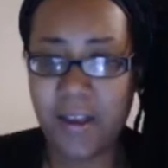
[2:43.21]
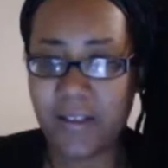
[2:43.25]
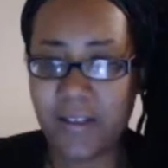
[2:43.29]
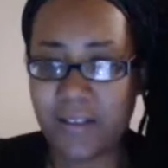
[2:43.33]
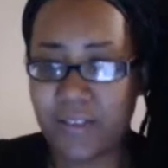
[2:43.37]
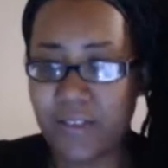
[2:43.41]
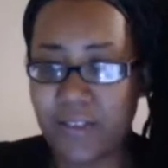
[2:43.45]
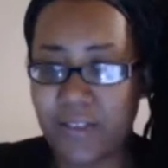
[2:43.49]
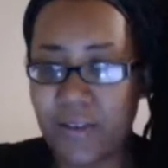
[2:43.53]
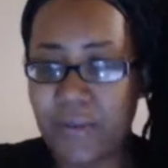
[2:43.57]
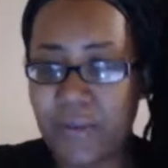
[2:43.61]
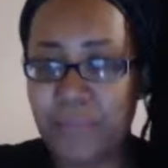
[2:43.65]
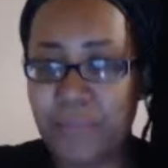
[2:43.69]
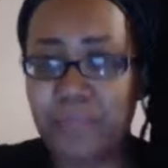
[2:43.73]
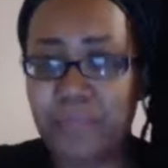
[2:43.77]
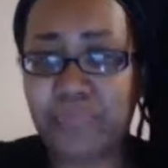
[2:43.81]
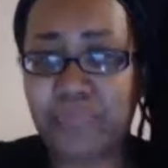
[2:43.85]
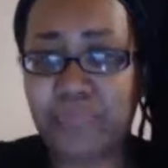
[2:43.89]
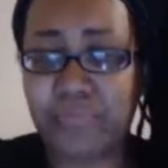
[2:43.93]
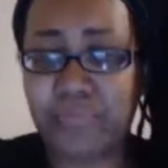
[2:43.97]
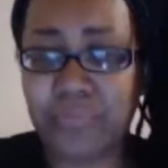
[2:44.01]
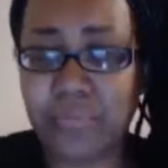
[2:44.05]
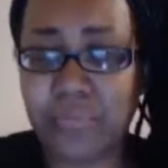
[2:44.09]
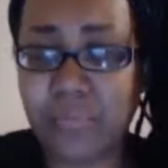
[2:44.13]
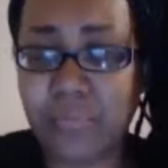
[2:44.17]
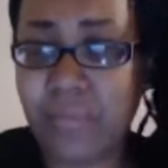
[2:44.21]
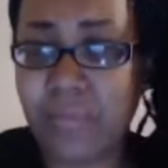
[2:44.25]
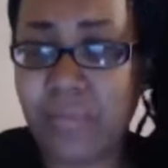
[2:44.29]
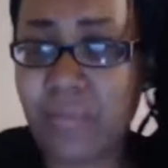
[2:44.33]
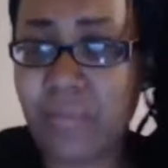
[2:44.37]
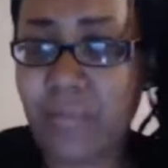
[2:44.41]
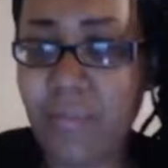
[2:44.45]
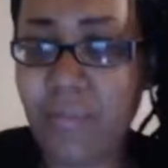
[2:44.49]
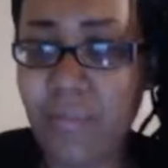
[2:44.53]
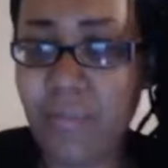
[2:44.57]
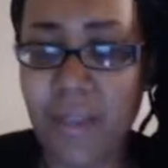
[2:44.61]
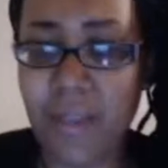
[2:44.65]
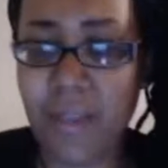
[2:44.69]
All right, so
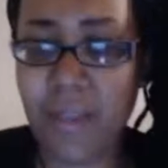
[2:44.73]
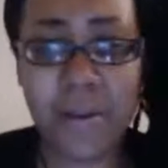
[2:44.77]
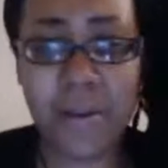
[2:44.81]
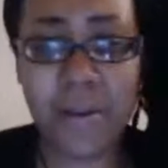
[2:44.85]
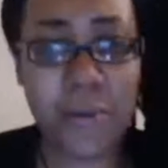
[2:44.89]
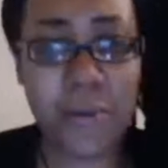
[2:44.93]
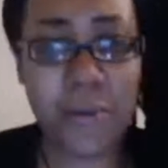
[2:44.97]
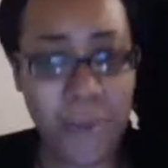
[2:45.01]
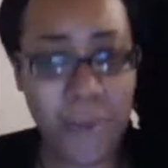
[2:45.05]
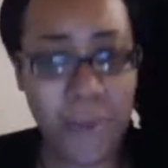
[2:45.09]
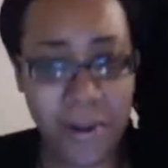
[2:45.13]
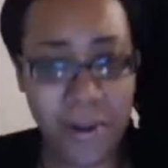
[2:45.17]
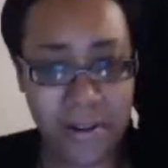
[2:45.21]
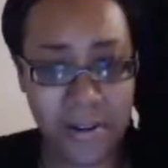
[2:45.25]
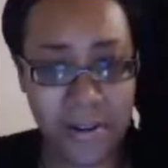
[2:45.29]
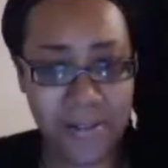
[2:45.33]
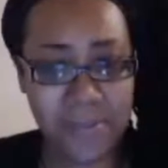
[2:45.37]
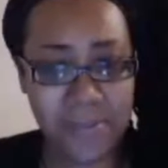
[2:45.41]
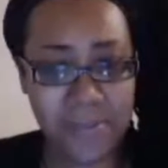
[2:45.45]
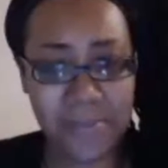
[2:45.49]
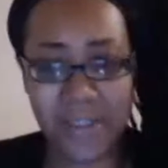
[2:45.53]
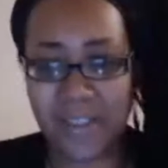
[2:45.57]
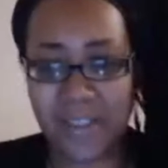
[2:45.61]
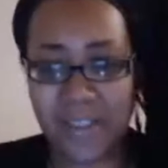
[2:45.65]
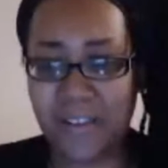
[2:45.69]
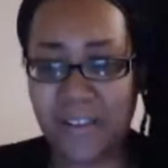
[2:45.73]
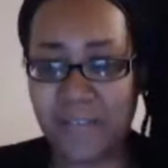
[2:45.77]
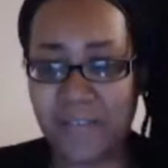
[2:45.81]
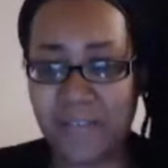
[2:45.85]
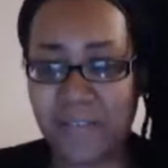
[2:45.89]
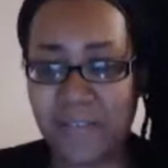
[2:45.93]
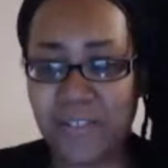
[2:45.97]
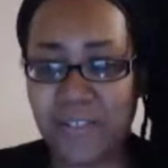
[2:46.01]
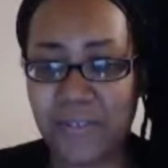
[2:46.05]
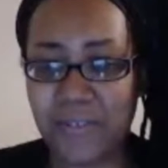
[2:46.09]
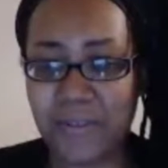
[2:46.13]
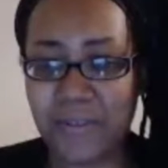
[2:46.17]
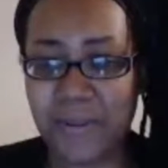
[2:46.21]
welcome.
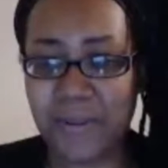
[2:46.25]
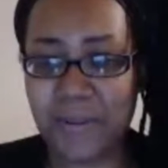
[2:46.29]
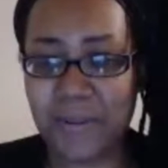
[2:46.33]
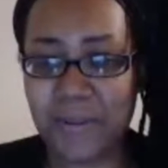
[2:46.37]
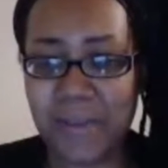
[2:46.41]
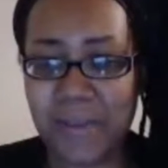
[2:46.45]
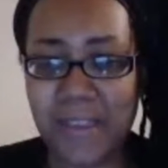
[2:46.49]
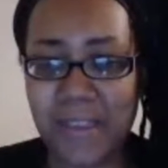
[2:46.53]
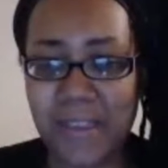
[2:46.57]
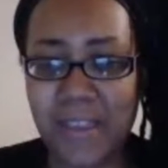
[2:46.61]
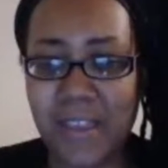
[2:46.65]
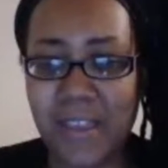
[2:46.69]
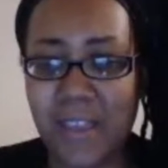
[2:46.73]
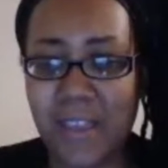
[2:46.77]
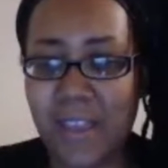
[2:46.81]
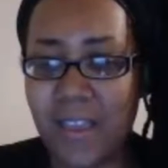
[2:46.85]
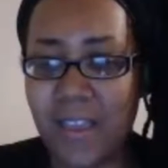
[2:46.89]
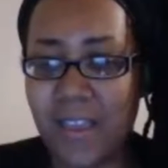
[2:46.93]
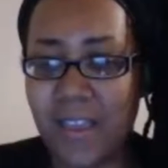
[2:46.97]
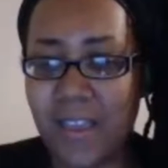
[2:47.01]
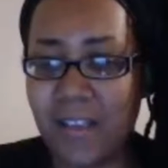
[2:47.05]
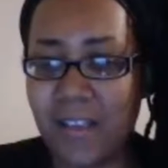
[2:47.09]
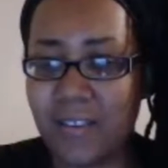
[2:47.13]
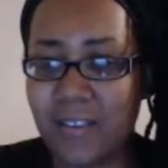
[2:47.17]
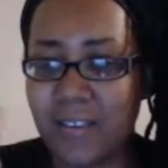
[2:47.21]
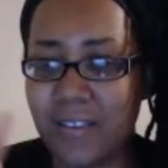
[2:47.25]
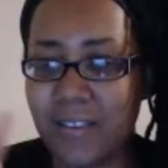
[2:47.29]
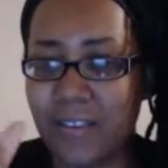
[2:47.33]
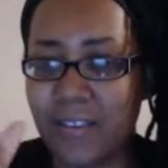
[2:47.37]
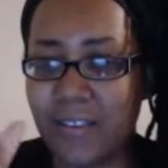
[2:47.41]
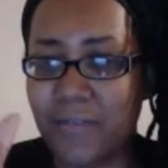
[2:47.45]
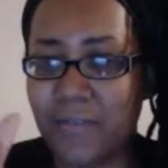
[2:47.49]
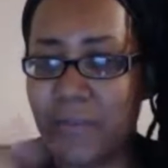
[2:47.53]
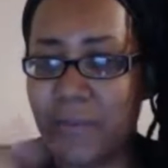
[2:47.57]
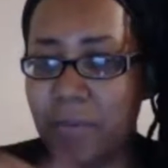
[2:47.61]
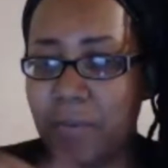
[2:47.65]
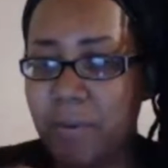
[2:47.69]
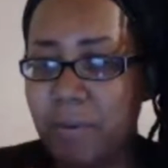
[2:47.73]
Thank y'all for joining me. I
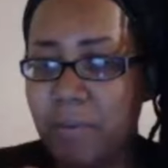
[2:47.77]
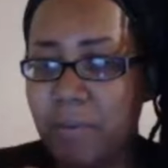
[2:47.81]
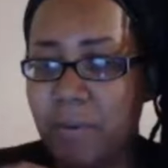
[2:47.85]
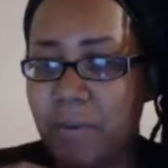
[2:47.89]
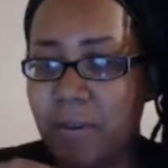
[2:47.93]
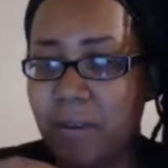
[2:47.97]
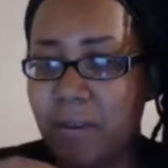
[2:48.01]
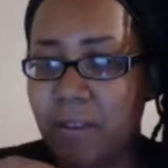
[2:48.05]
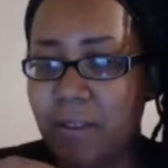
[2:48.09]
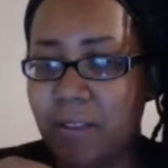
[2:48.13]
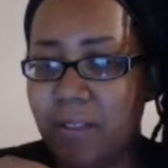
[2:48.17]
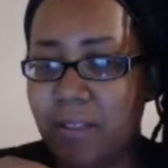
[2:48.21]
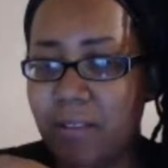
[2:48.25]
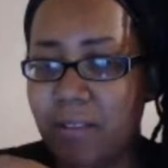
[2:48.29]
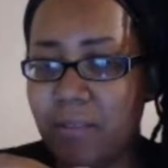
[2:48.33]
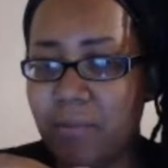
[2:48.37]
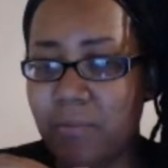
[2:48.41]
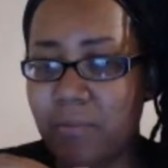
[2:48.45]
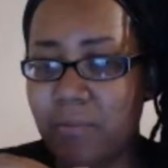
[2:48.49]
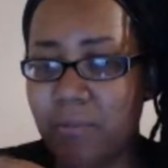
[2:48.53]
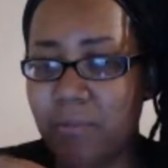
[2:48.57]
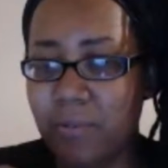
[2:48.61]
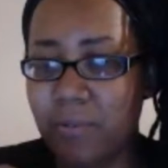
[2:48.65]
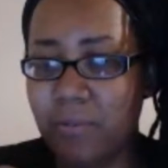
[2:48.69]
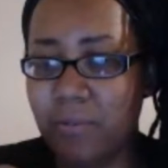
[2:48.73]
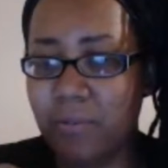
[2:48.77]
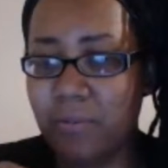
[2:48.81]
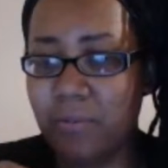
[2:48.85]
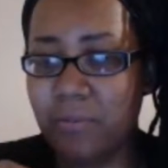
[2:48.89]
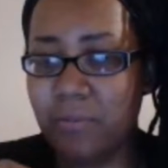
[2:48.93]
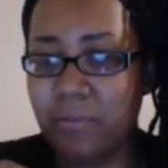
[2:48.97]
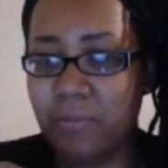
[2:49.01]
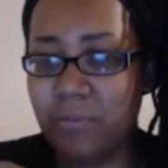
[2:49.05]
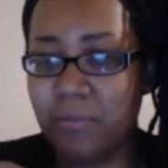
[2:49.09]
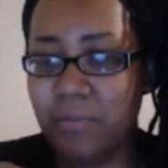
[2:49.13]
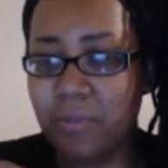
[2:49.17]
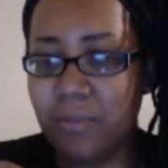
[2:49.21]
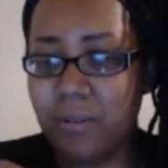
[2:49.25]
see a few people in the
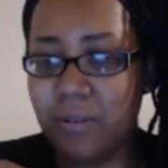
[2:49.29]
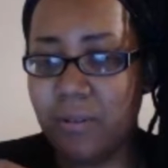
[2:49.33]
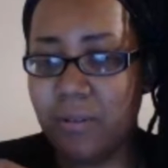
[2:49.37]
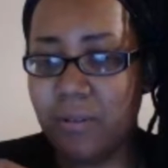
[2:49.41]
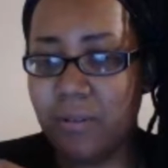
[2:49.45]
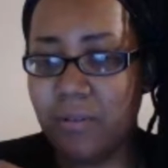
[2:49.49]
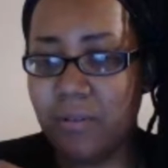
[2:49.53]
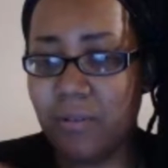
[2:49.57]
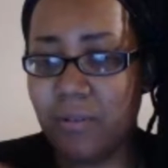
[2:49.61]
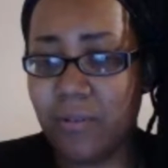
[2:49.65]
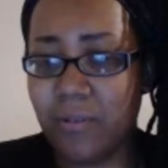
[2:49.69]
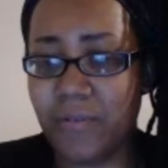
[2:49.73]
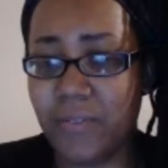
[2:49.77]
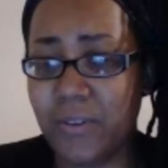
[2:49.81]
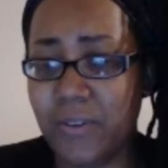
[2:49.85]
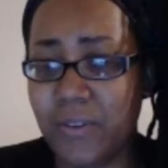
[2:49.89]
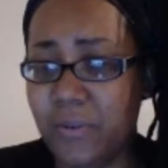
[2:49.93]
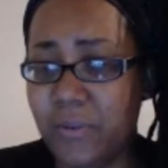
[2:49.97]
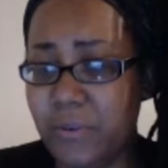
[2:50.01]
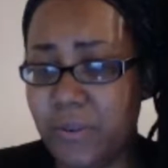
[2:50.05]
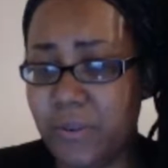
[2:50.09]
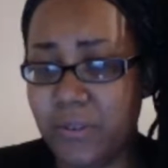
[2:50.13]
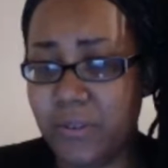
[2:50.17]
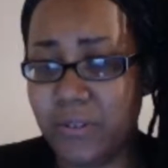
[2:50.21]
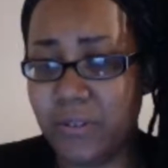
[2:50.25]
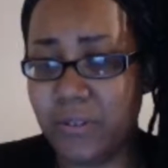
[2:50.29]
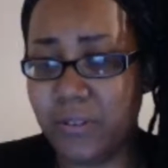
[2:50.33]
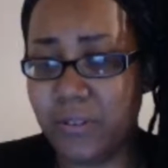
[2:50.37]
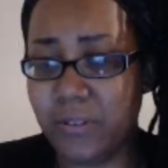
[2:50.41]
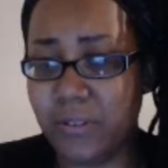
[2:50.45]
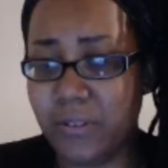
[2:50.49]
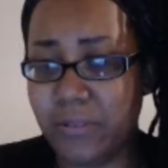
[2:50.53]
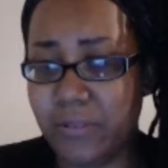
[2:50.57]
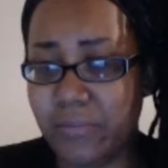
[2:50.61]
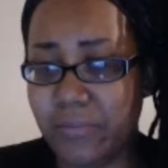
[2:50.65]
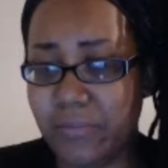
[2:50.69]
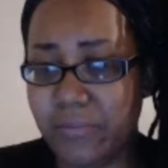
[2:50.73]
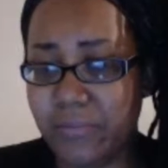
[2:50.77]
room or
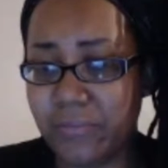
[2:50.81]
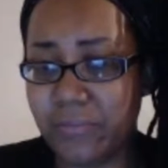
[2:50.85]
viewers,